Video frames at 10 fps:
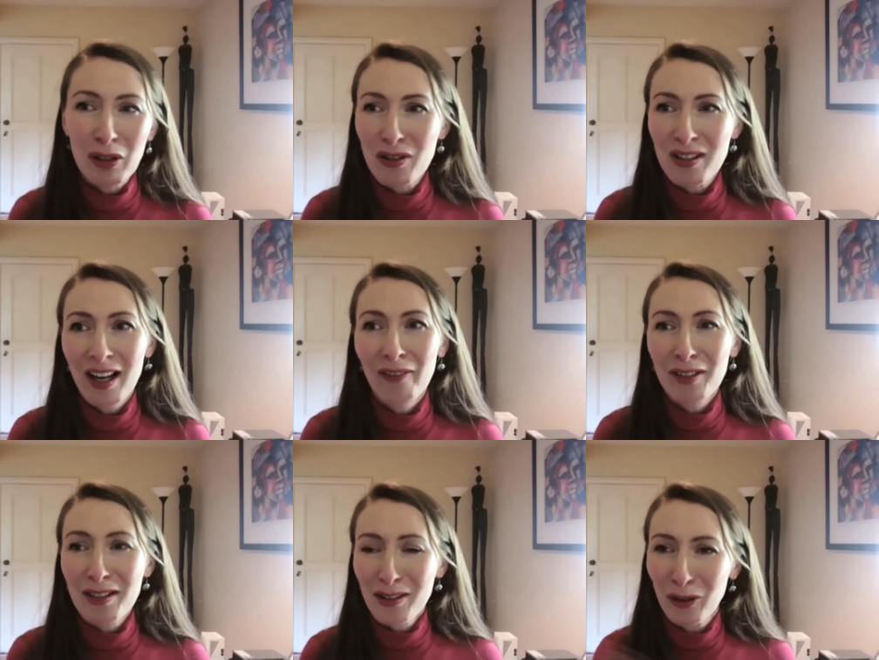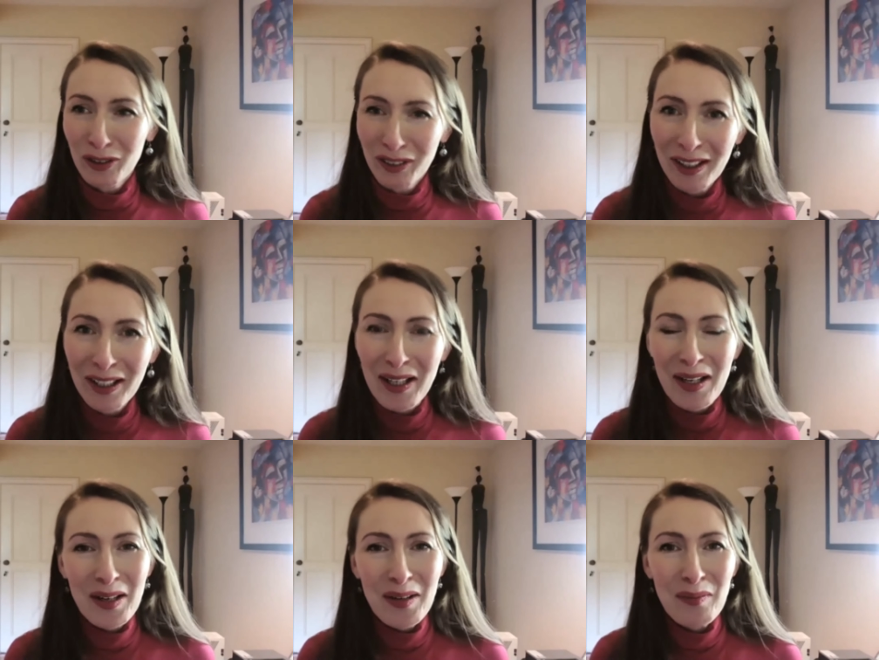because life is not
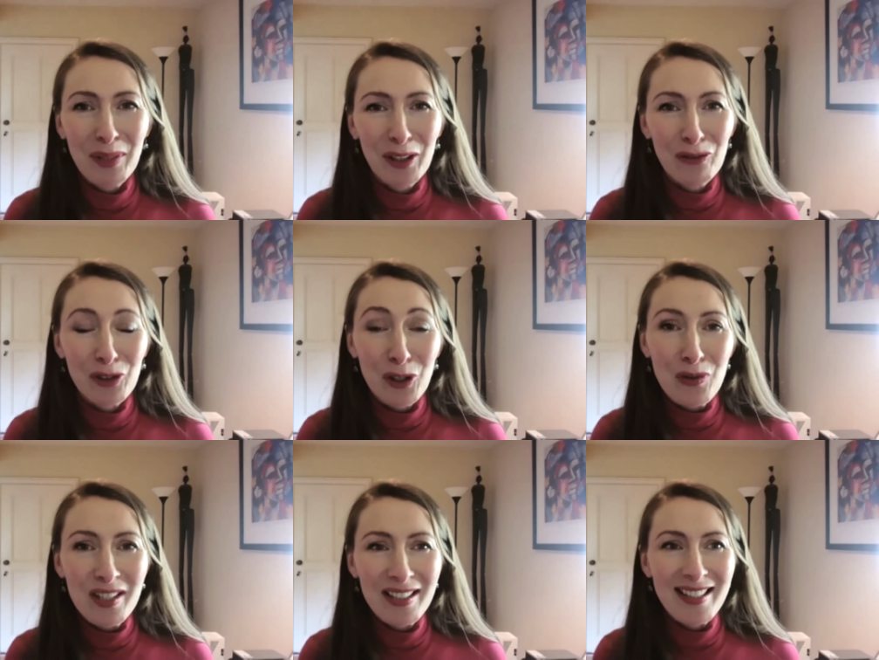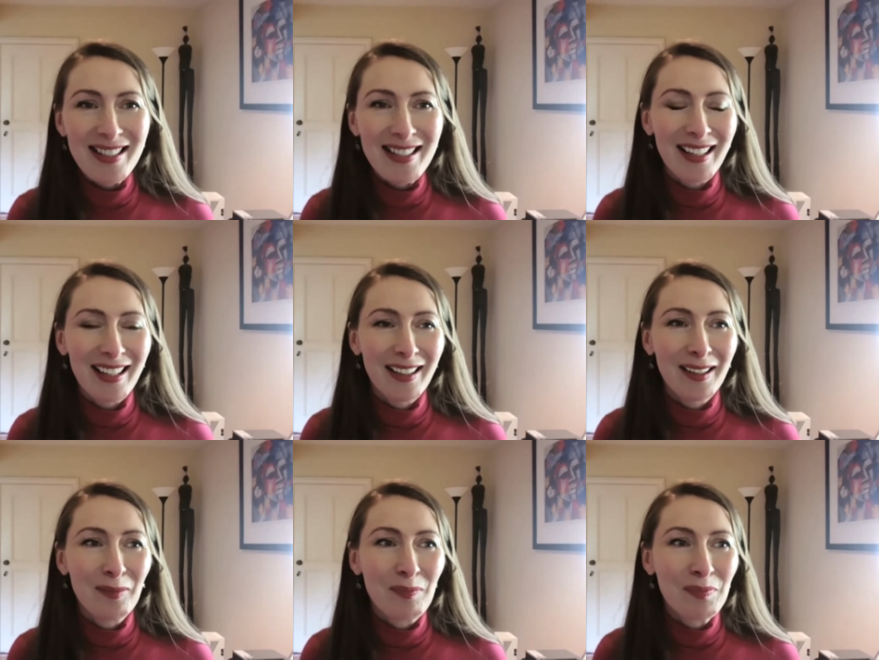bed of roses.
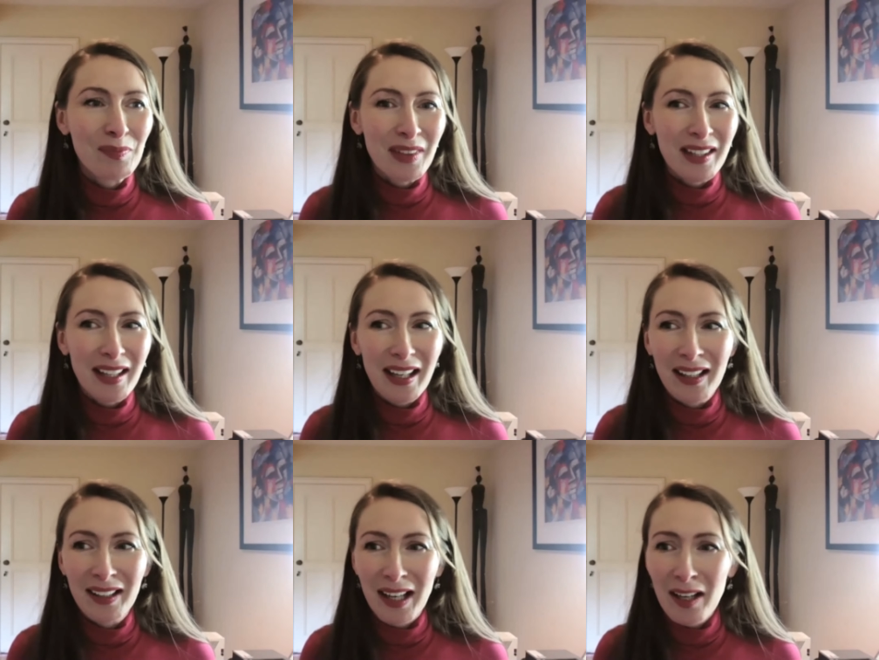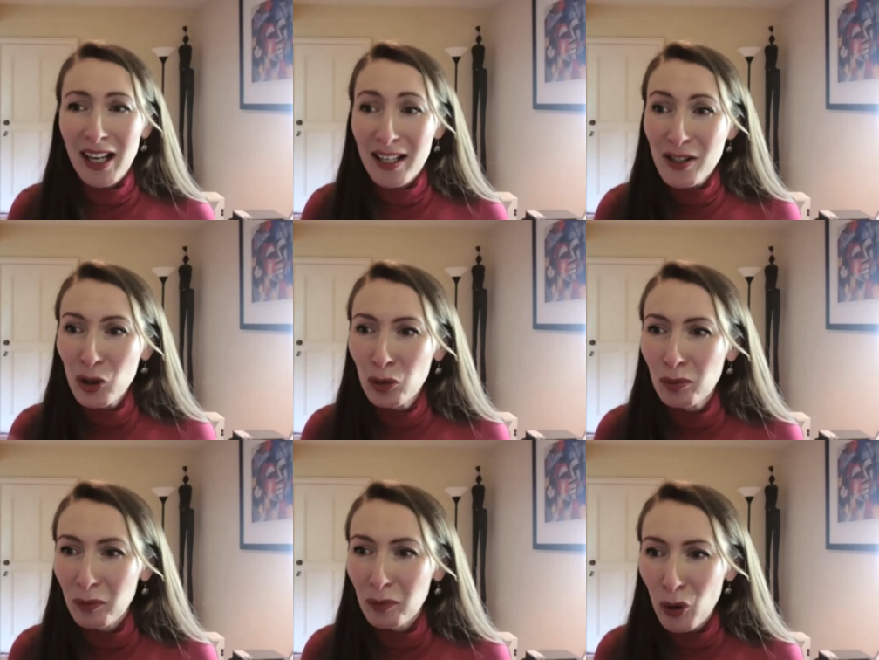And I
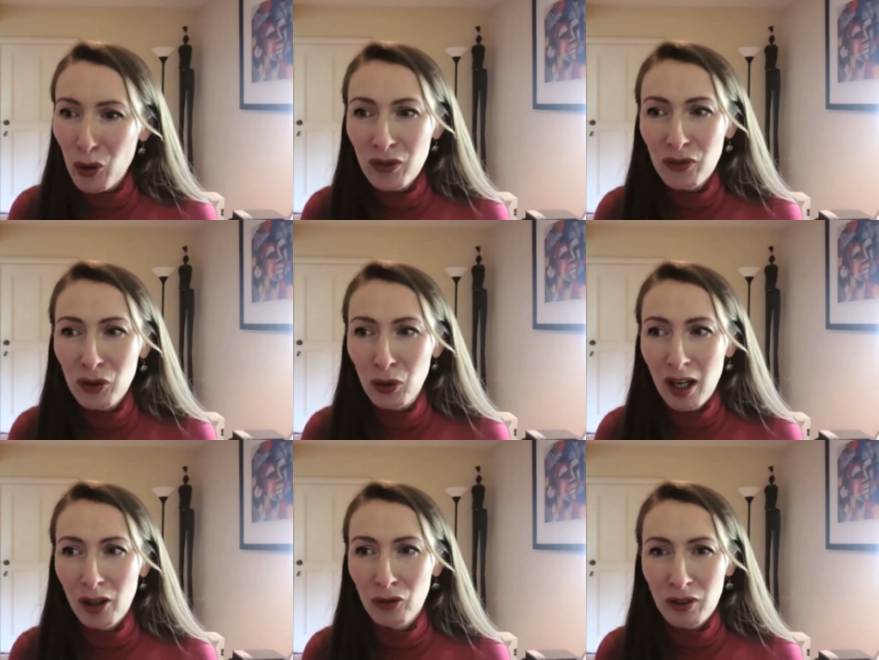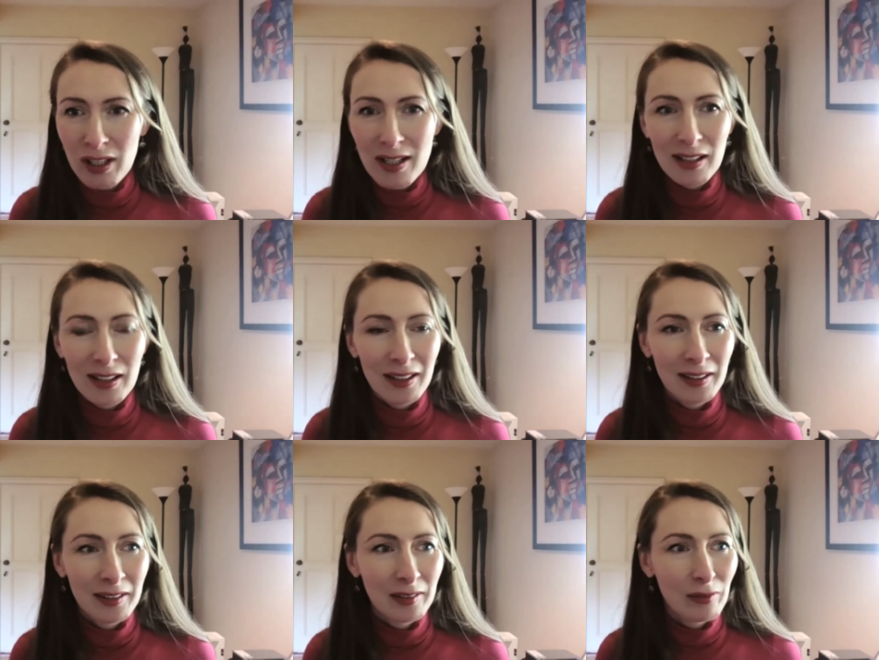assume most of you are already
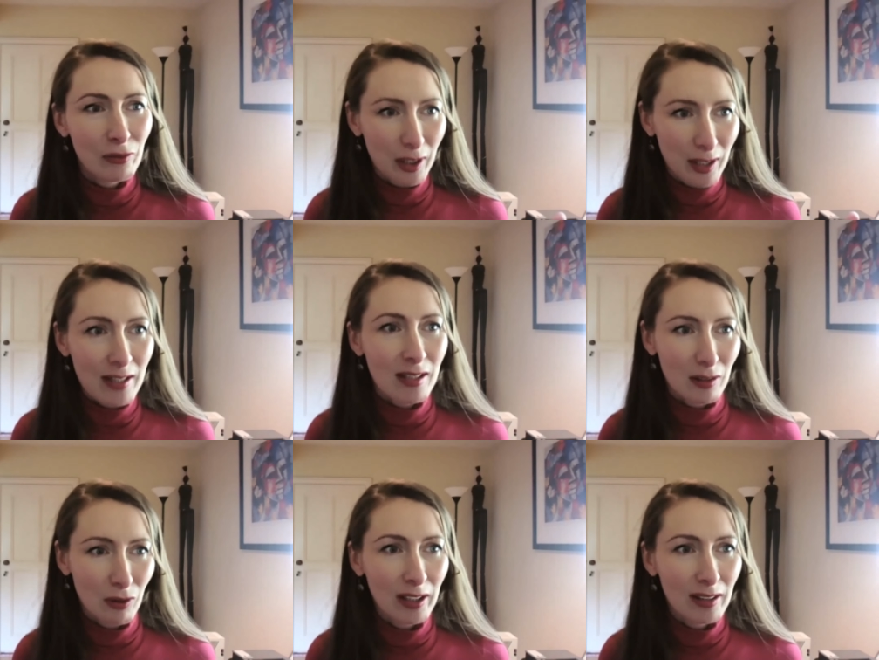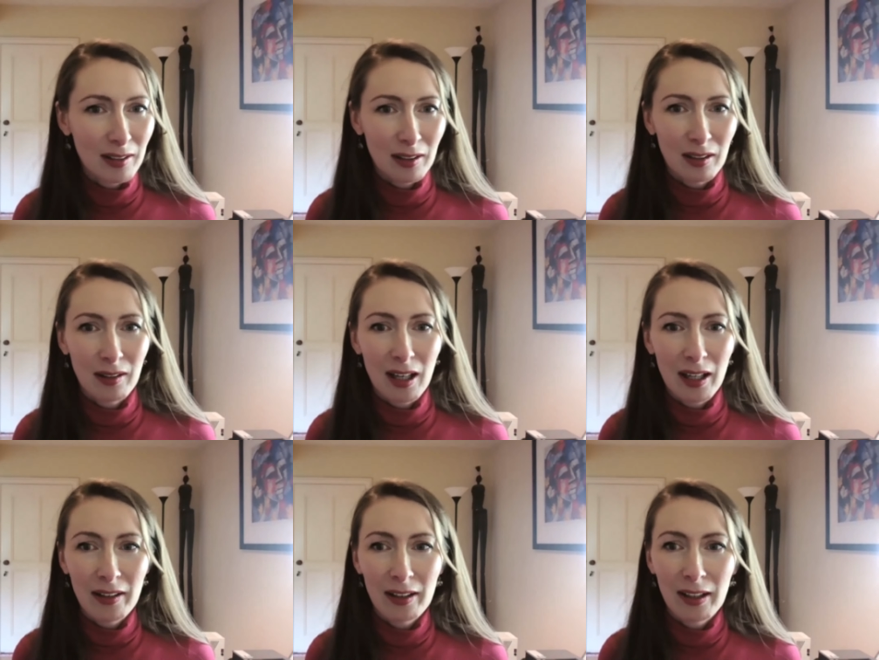freelancing, right?
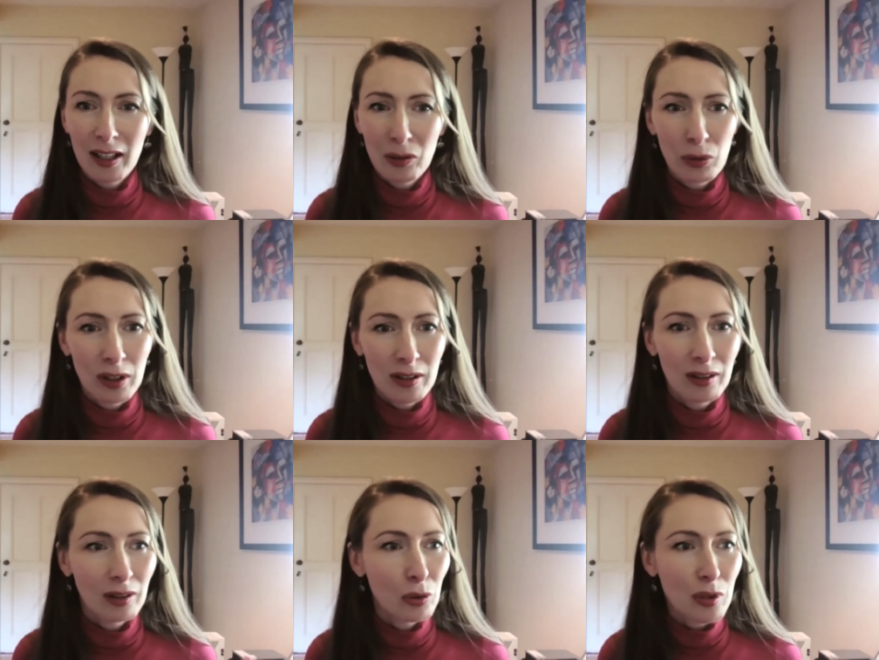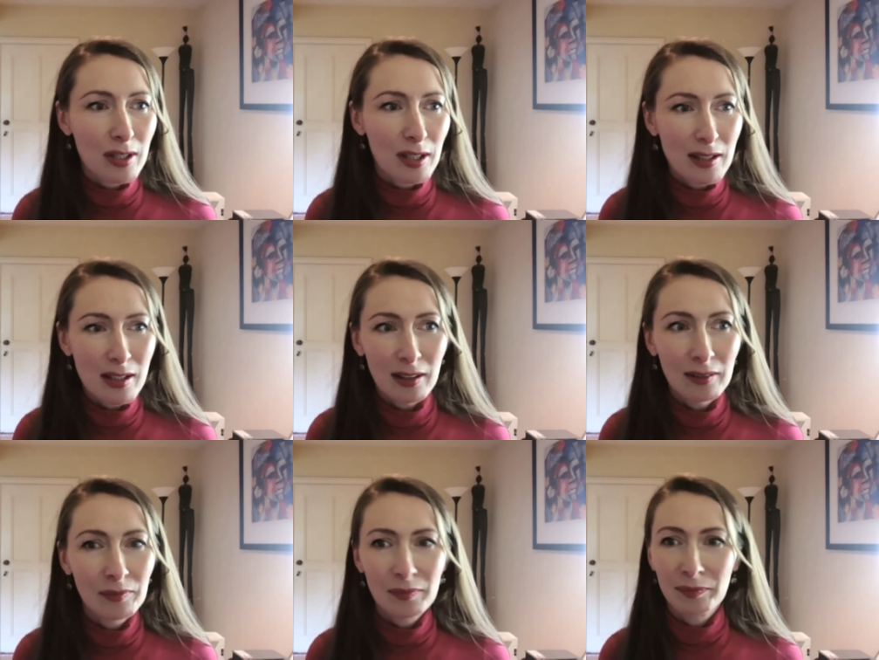Are there anyone who is starting?